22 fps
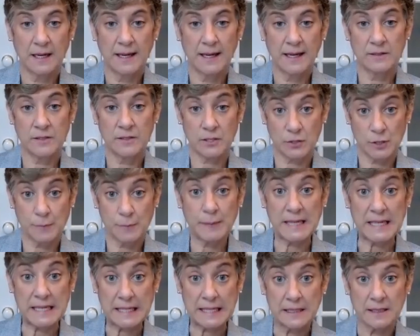And so
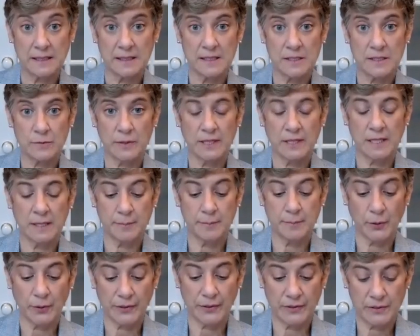speed is
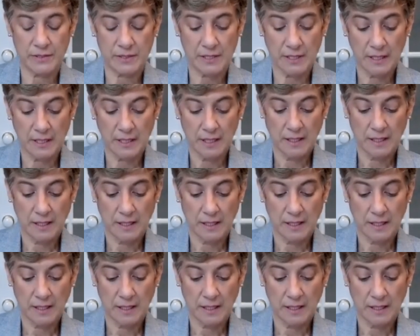really important.